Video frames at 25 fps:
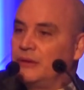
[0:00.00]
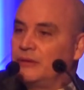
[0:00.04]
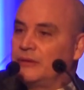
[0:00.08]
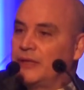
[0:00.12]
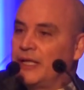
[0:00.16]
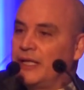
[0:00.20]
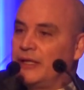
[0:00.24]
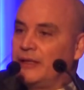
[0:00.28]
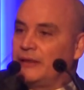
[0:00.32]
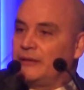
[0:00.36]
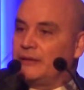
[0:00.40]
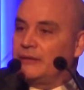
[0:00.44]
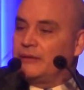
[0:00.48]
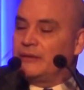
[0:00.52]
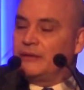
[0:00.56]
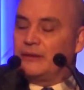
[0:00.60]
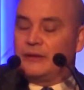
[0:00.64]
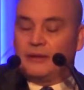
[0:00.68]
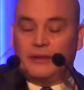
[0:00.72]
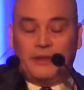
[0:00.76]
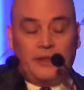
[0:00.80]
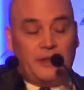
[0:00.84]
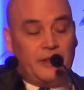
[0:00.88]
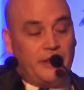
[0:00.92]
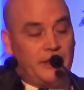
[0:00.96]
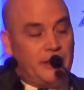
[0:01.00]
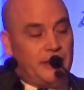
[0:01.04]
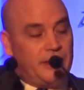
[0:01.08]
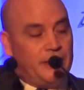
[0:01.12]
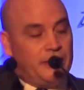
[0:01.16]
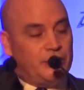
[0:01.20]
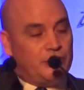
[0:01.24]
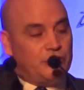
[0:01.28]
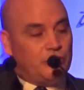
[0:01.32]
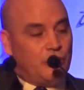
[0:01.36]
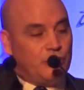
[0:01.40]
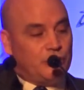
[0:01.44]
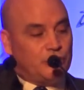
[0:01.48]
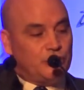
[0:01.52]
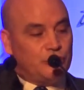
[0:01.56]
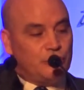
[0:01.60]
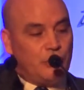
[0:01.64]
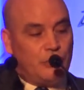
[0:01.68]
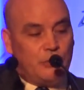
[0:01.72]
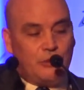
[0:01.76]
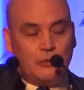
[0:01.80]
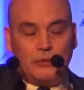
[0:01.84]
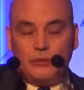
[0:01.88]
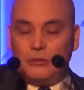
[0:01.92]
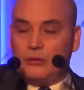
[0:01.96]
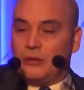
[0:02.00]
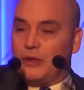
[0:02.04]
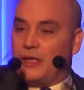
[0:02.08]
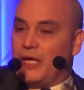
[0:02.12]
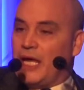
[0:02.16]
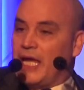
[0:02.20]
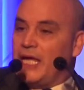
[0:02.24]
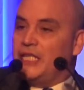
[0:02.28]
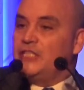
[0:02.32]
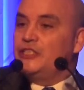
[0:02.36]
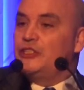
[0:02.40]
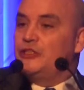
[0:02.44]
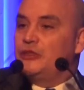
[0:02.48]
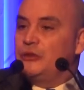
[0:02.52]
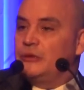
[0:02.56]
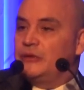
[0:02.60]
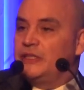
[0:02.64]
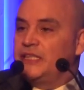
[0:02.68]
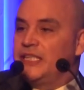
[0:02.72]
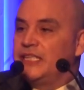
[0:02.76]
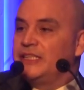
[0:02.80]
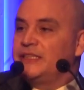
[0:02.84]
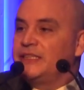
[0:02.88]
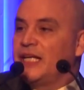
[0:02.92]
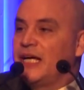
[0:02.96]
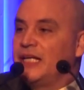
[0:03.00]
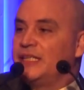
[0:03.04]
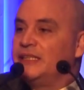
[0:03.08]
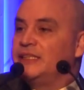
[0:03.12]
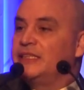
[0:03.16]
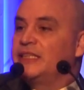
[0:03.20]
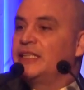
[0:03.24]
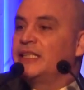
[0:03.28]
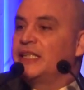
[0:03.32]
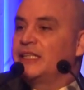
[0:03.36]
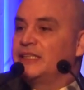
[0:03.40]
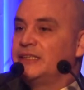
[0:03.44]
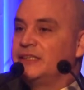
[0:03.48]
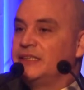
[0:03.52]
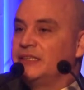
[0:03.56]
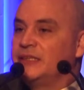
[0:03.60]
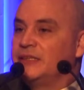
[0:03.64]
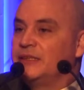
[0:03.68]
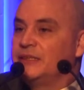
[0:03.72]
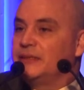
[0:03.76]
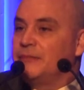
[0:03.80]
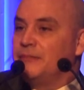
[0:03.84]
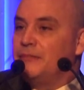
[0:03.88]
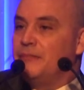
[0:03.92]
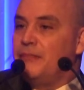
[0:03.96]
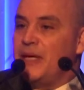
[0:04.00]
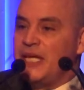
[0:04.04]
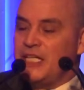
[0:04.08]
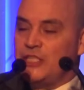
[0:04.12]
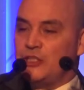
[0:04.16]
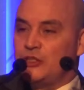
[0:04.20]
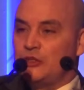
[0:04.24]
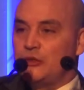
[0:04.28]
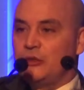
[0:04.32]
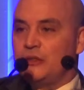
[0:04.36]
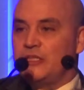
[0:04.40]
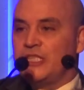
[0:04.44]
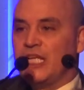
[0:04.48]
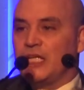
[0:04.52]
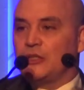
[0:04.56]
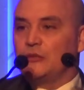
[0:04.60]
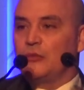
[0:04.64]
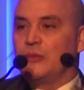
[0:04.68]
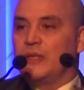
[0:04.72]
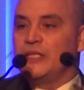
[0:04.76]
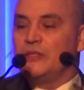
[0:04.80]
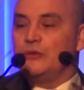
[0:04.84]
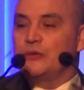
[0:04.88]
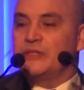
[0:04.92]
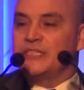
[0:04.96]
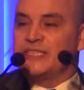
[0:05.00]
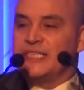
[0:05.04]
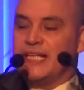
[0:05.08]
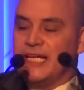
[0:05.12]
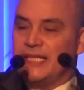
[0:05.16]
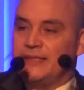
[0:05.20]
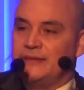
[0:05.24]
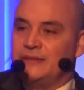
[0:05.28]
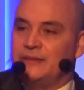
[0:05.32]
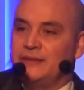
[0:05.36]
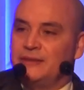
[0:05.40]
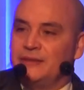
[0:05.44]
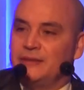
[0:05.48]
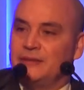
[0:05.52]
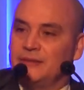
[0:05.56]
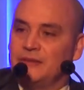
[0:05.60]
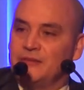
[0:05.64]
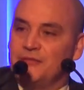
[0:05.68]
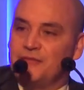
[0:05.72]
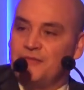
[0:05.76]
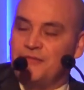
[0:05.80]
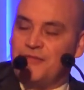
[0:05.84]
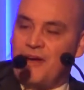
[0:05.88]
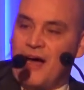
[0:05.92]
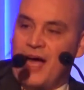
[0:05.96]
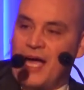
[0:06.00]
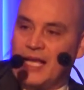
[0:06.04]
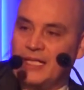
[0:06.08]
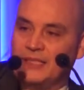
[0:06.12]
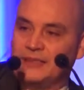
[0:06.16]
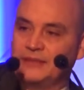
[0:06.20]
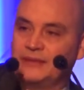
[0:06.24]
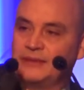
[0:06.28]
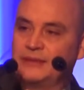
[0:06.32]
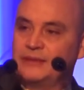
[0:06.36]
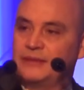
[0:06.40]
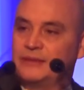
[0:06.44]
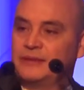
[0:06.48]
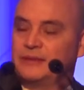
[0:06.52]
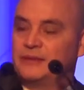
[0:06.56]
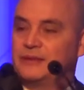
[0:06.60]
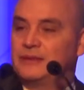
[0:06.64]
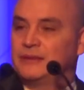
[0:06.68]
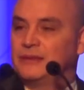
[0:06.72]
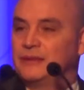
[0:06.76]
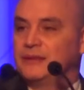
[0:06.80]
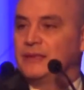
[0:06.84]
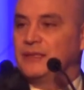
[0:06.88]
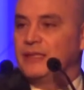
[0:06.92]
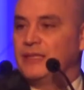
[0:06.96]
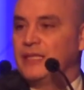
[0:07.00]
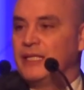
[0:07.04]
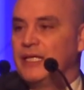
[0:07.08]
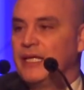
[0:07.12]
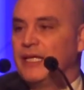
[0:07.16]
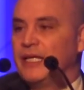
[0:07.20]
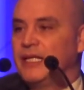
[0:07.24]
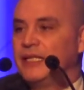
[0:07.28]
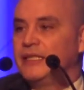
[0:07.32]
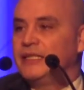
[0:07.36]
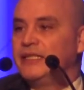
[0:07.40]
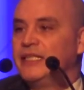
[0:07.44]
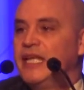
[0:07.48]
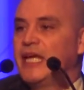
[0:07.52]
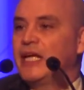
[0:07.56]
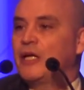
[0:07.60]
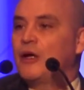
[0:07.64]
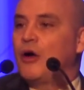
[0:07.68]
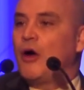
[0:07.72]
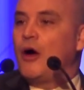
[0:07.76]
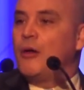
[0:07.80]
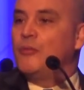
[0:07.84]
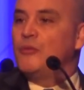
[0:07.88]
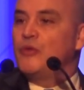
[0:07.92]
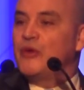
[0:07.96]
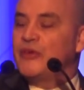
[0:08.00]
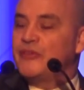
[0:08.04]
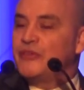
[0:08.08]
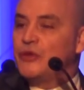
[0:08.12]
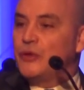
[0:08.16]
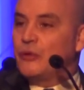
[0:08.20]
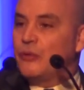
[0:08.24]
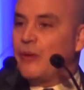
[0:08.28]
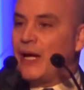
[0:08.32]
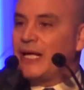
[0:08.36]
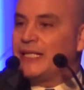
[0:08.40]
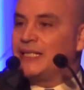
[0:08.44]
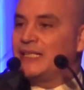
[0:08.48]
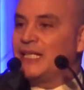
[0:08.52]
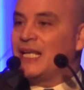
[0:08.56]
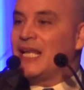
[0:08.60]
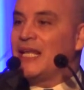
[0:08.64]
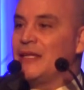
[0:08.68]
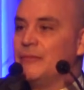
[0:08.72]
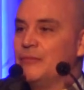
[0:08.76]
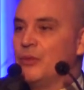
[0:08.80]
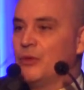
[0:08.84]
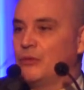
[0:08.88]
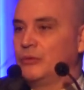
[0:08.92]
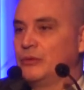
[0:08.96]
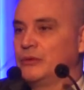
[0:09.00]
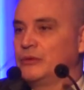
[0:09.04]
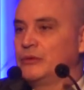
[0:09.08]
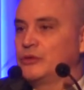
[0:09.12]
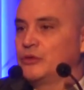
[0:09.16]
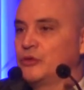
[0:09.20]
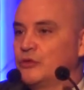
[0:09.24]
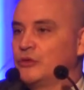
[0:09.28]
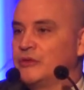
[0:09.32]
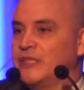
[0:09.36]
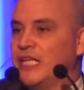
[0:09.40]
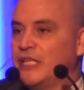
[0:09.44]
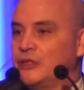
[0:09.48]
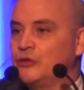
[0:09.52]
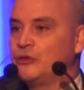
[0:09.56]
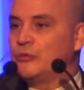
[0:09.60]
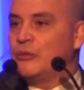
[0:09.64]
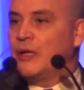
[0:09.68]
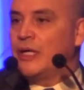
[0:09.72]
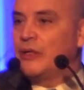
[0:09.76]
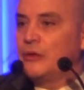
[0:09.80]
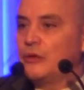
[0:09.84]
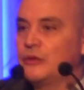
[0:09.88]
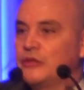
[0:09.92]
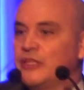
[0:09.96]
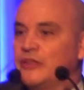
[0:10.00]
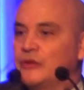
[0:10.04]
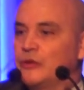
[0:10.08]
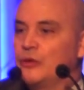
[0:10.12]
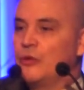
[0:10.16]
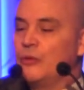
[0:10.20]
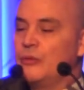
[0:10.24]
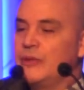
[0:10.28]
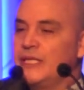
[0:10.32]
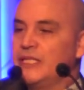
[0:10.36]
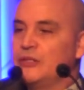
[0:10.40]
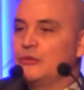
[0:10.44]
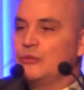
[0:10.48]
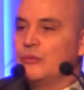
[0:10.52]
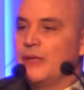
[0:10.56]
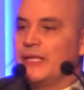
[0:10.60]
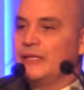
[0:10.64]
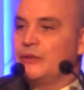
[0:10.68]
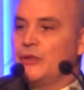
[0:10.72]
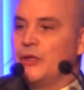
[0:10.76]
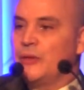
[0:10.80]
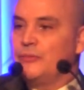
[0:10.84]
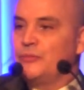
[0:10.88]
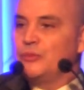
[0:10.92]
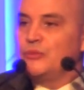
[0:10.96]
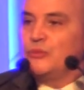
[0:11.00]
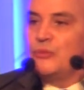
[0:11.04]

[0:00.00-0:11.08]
Okay. It's also ensure data integrity. Make sure that when you send files, they come with the right label, so that you are not going to end up